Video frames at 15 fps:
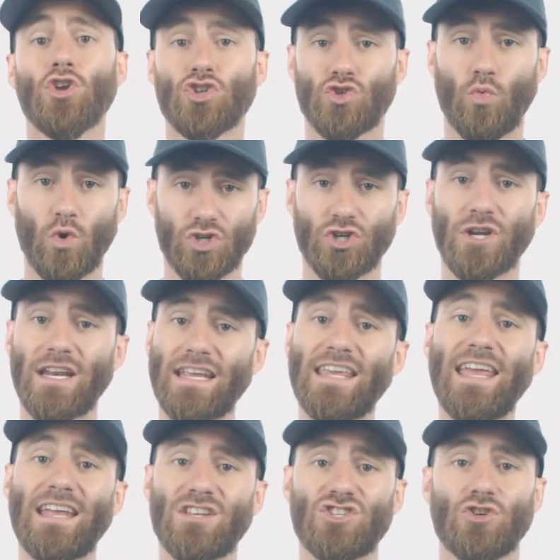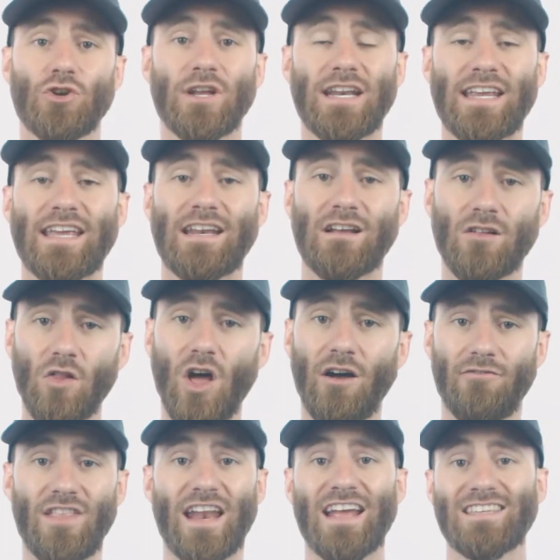So what you're going to get is you're going to get a
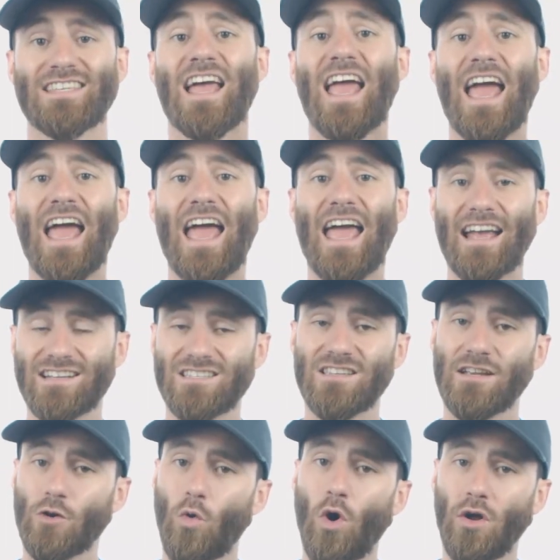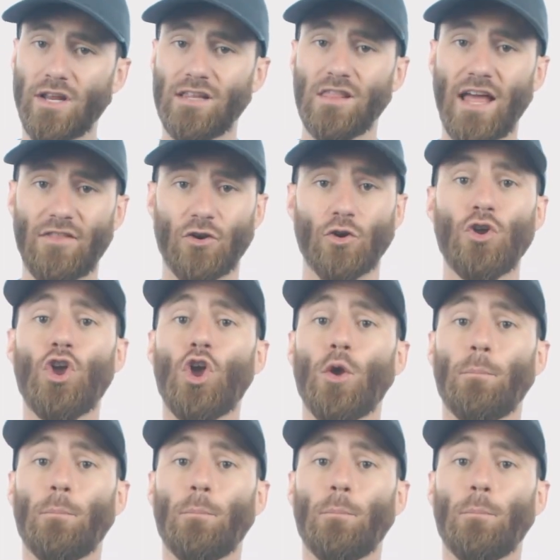glove that has excellent quality leather,